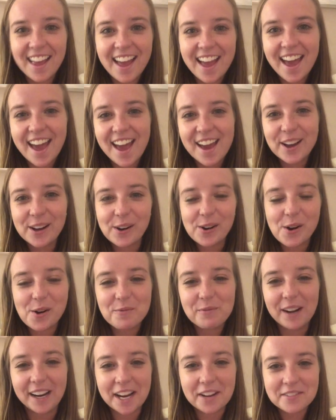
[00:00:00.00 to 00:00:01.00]
Hey y'all,
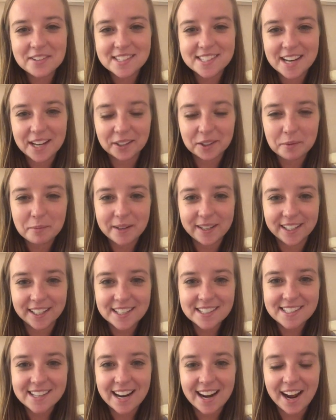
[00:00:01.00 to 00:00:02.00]
my name is Taylor
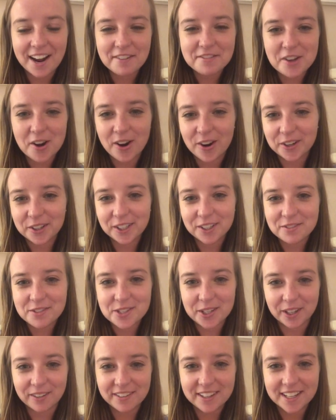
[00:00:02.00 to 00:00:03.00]
Pierce and I have the honor of
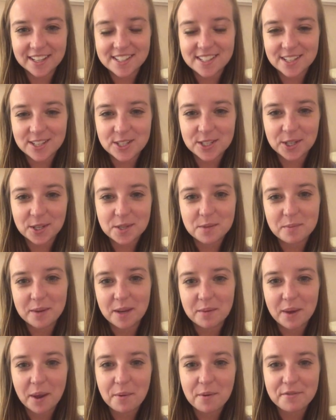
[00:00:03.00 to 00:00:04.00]
serving as this year's
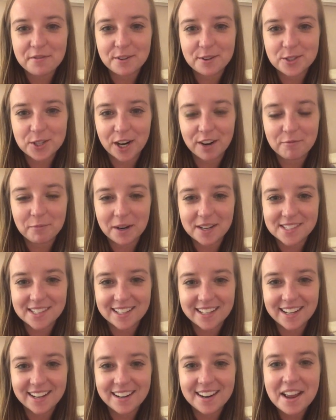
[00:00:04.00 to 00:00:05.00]
Beat Bama Food Drive
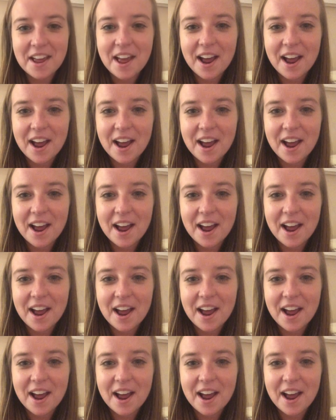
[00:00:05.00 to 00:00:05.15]
president.